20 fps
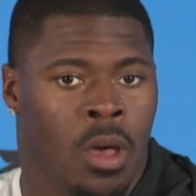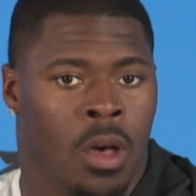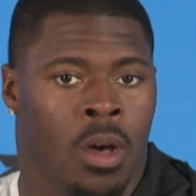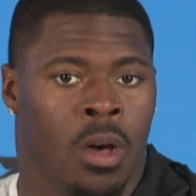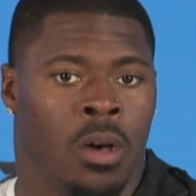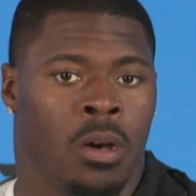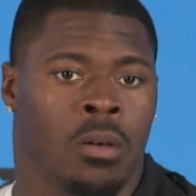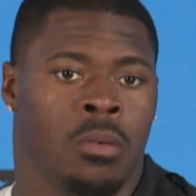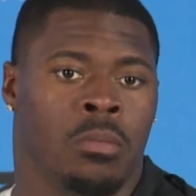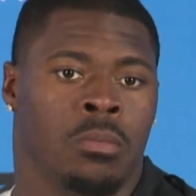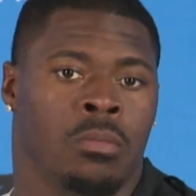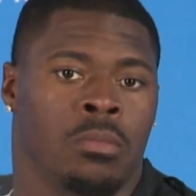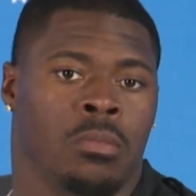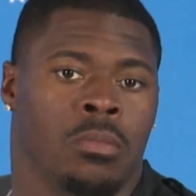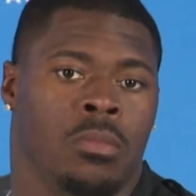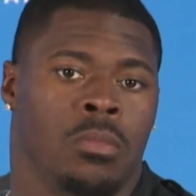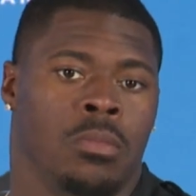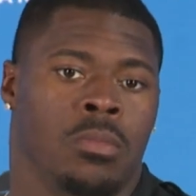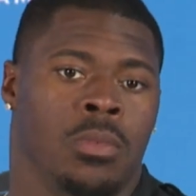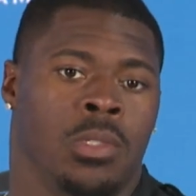Um,
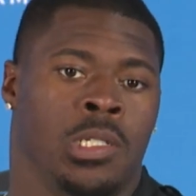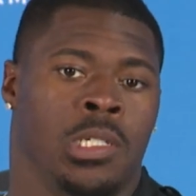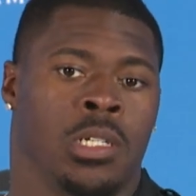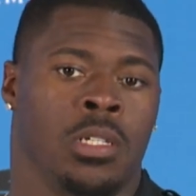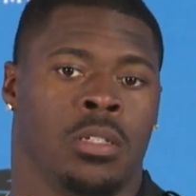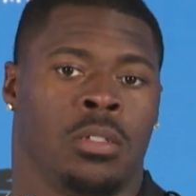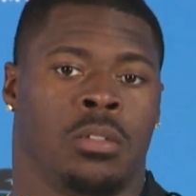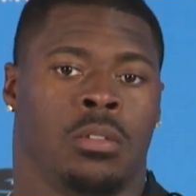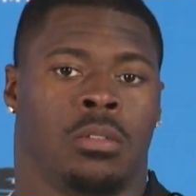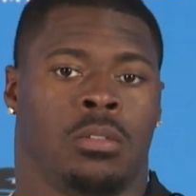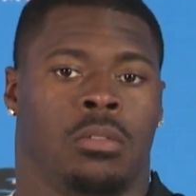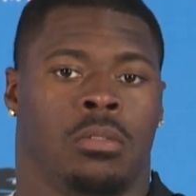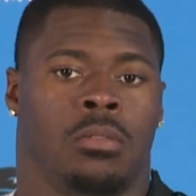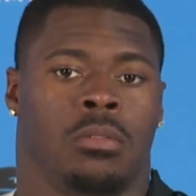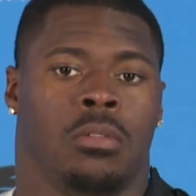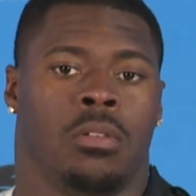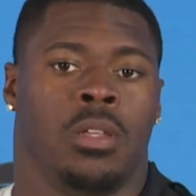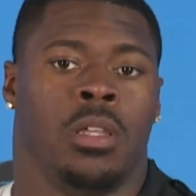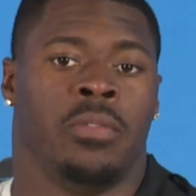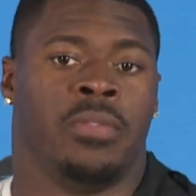just
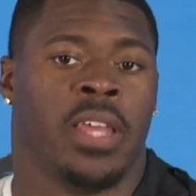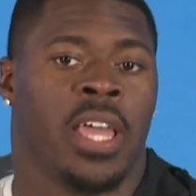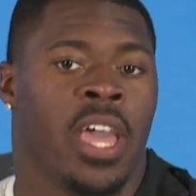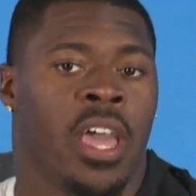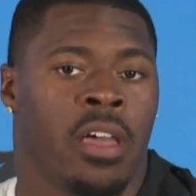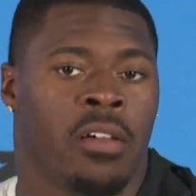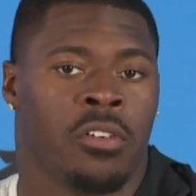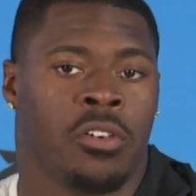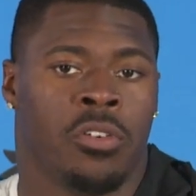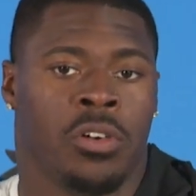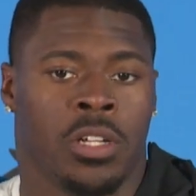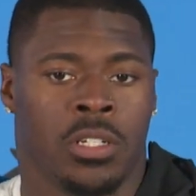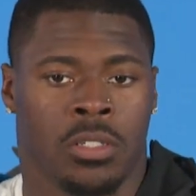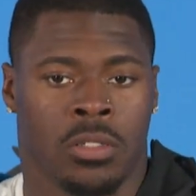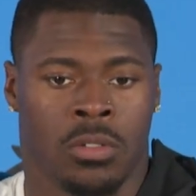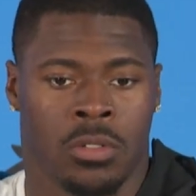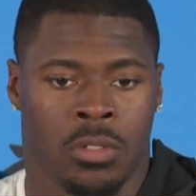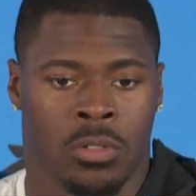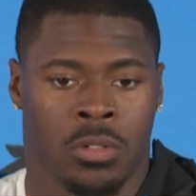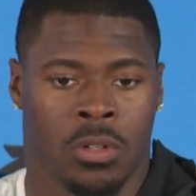if they have
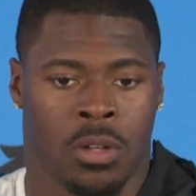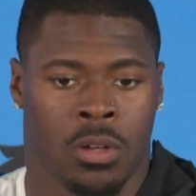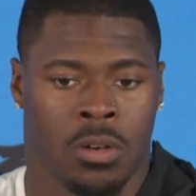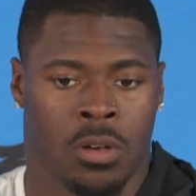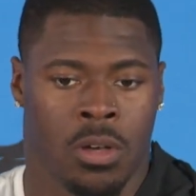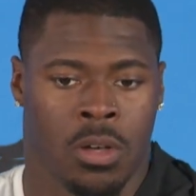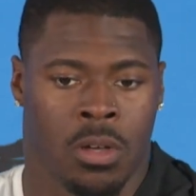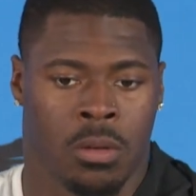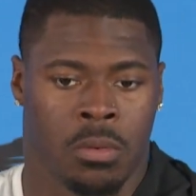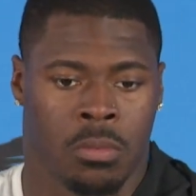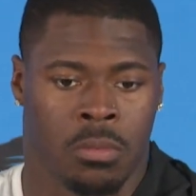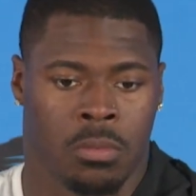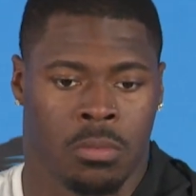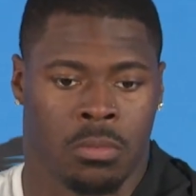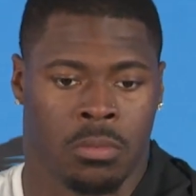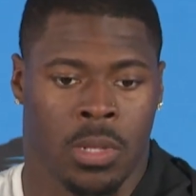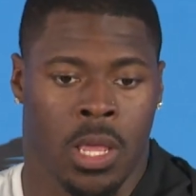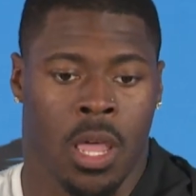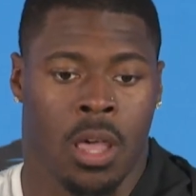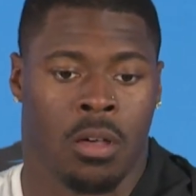questions, you know, um,
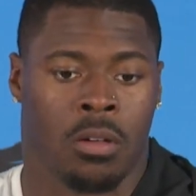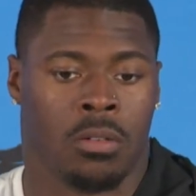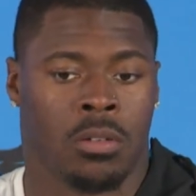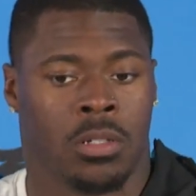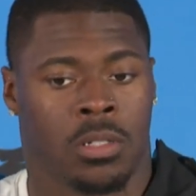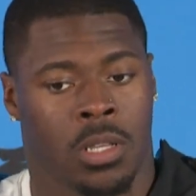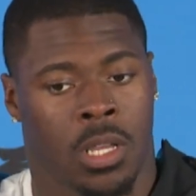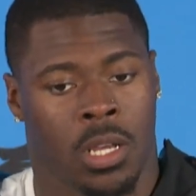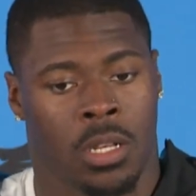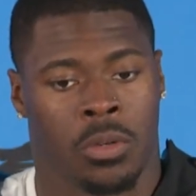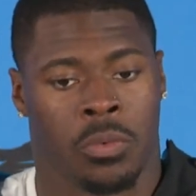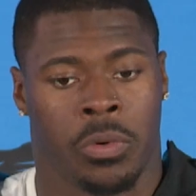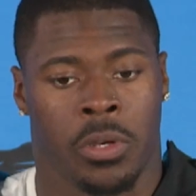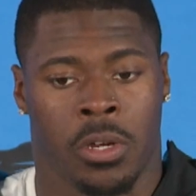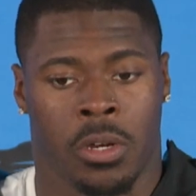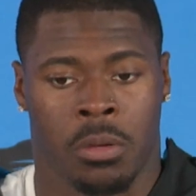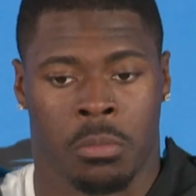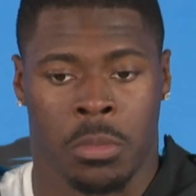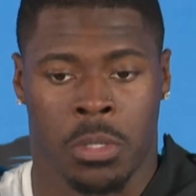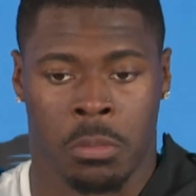now it's kind of
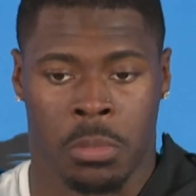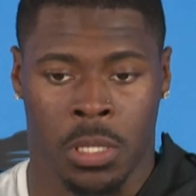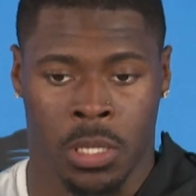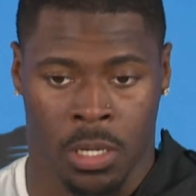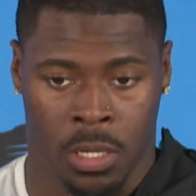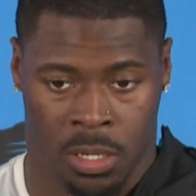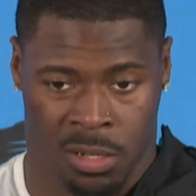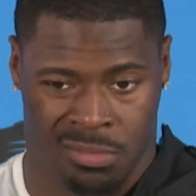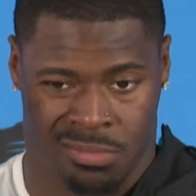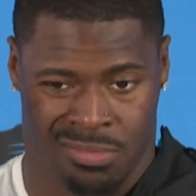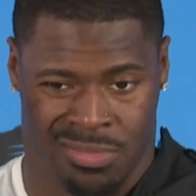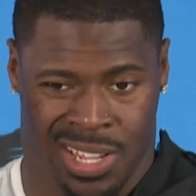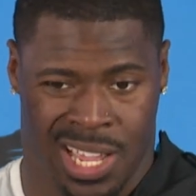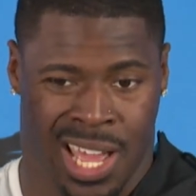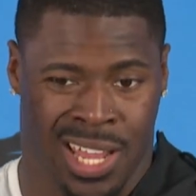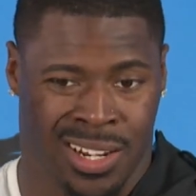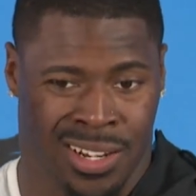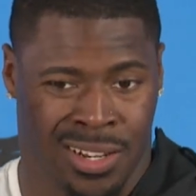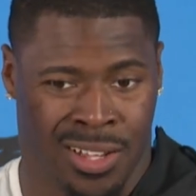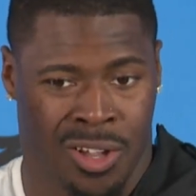weird me being
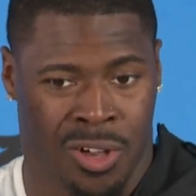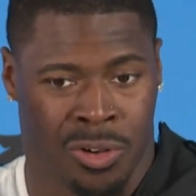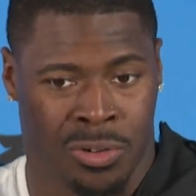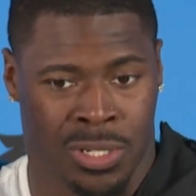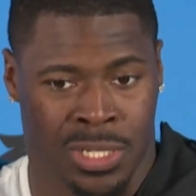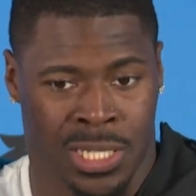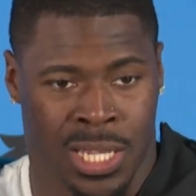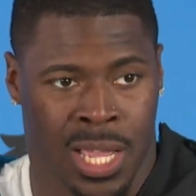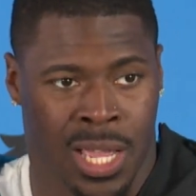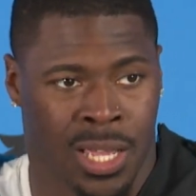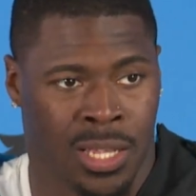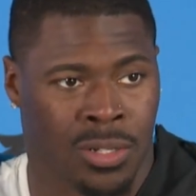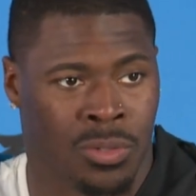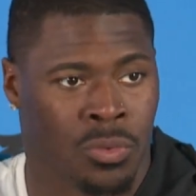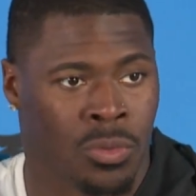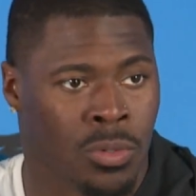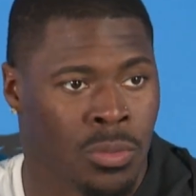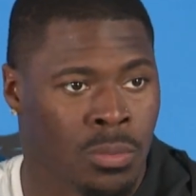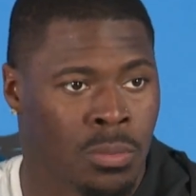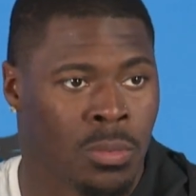kind of the oldest guy in the
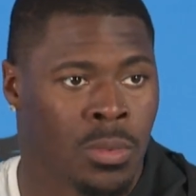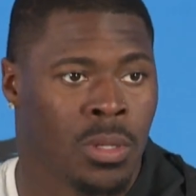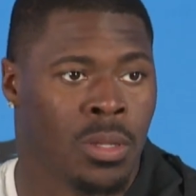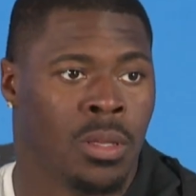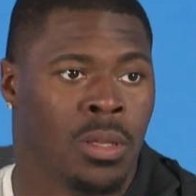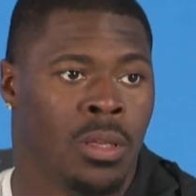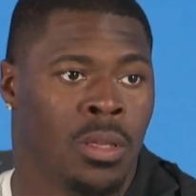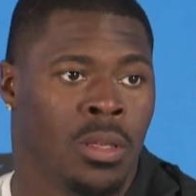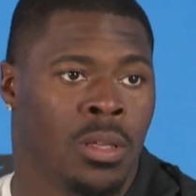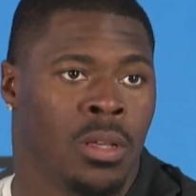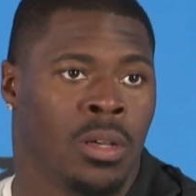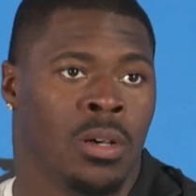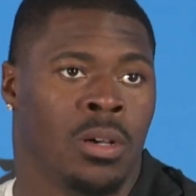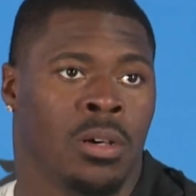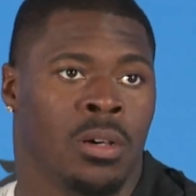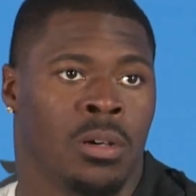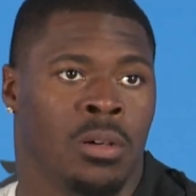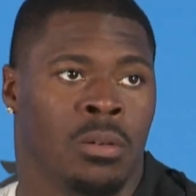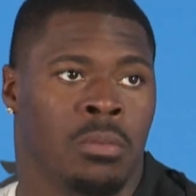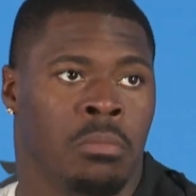room,
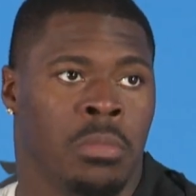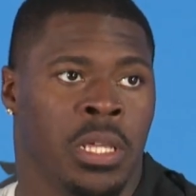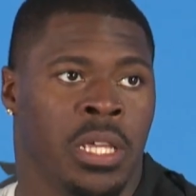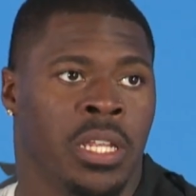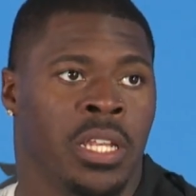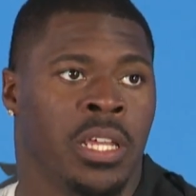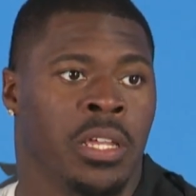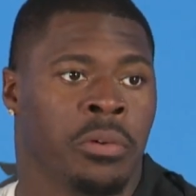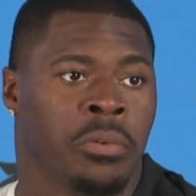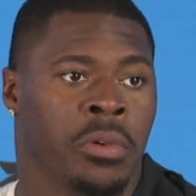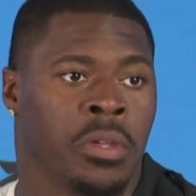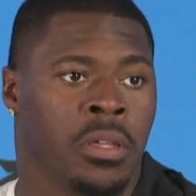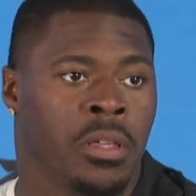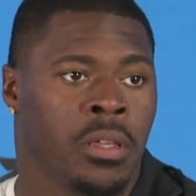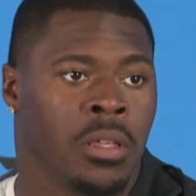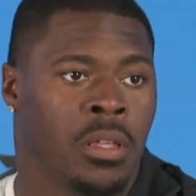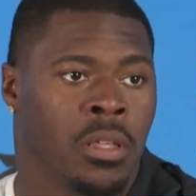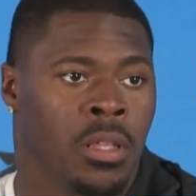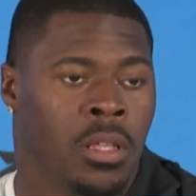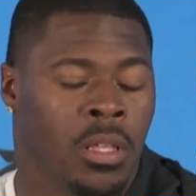uh, me and Henry.
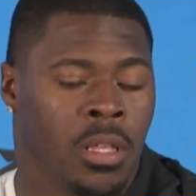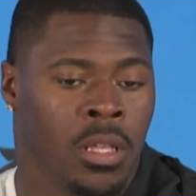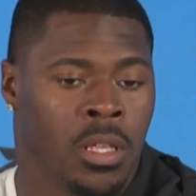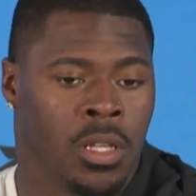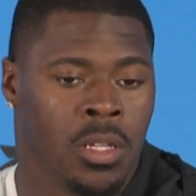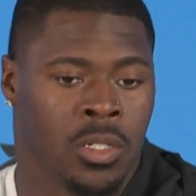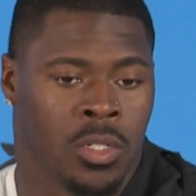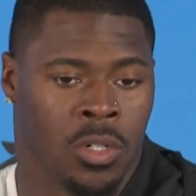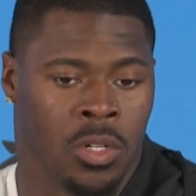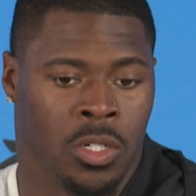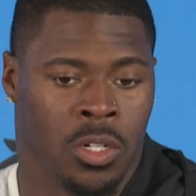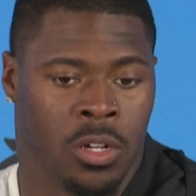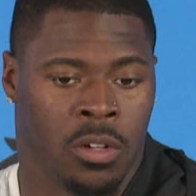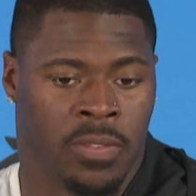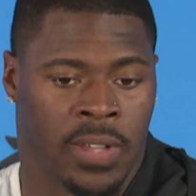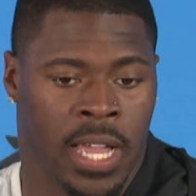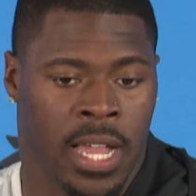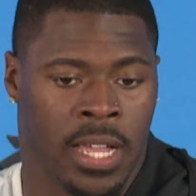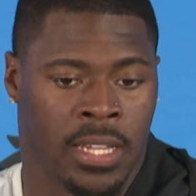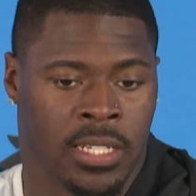So you know, if
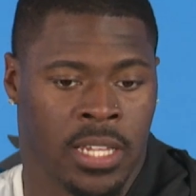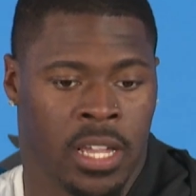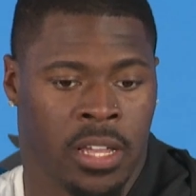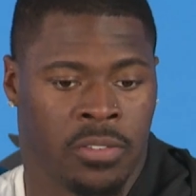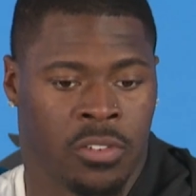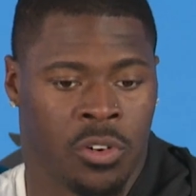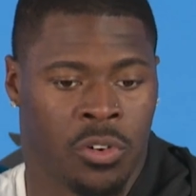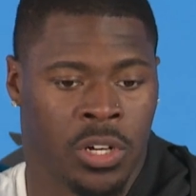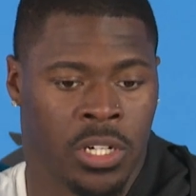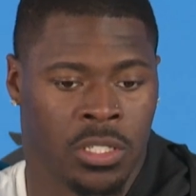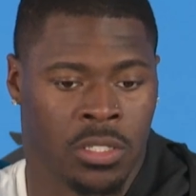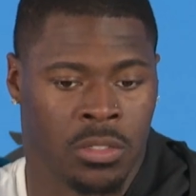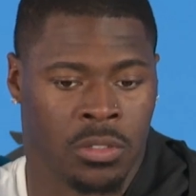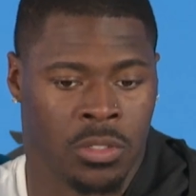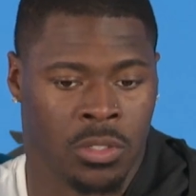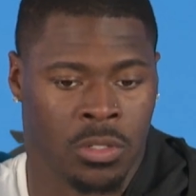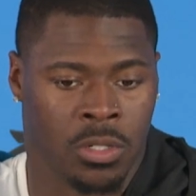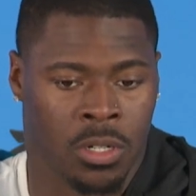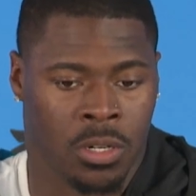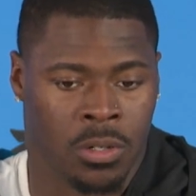guys have questions,
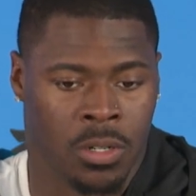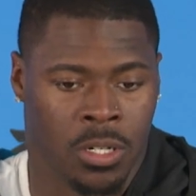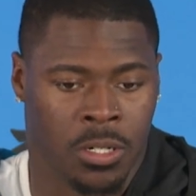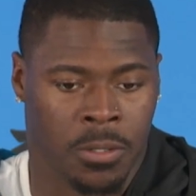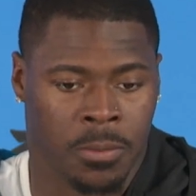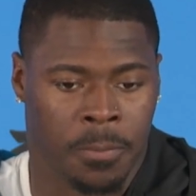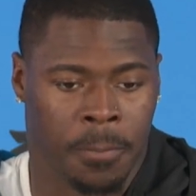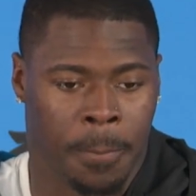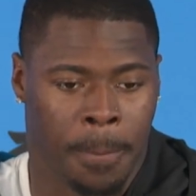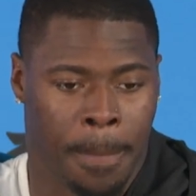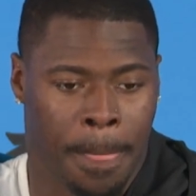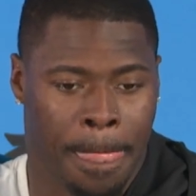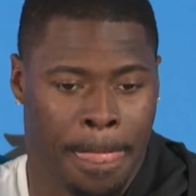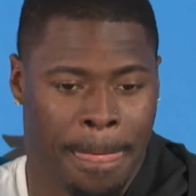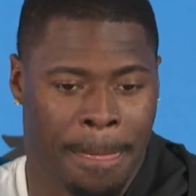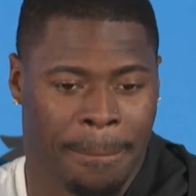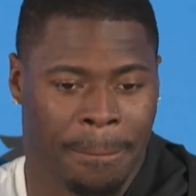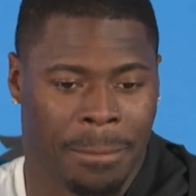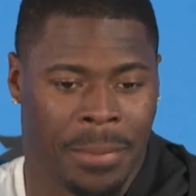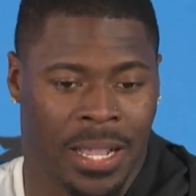you know, um,
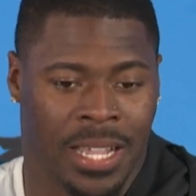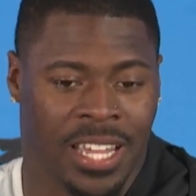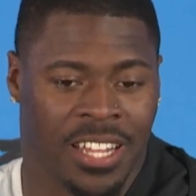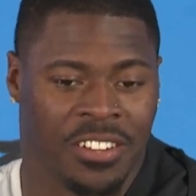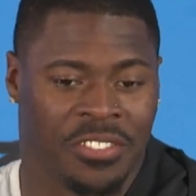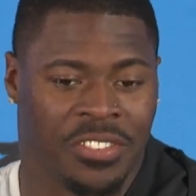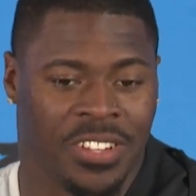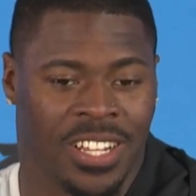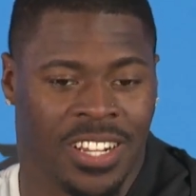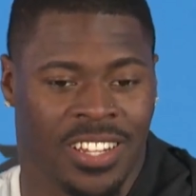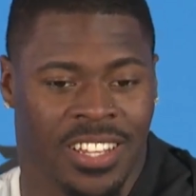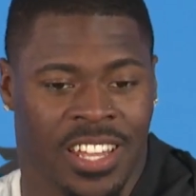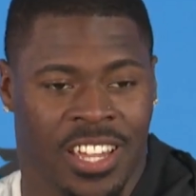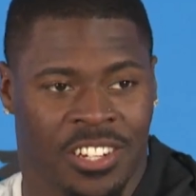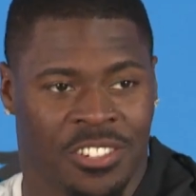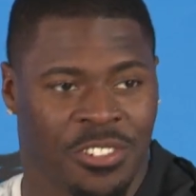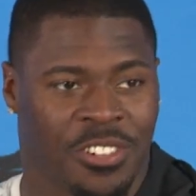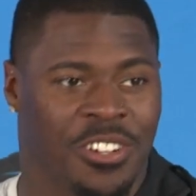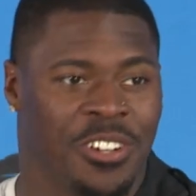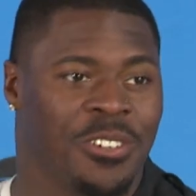I kind of feel like an
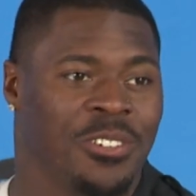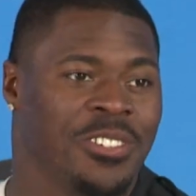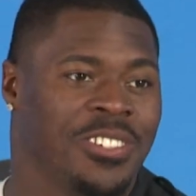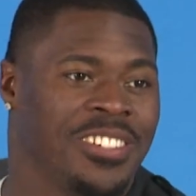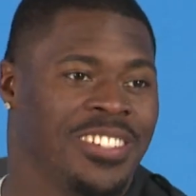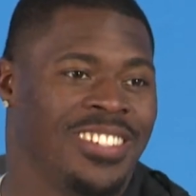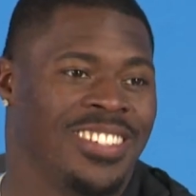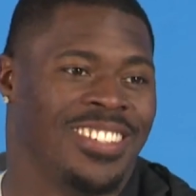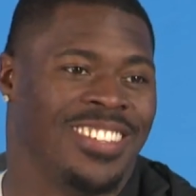extra coach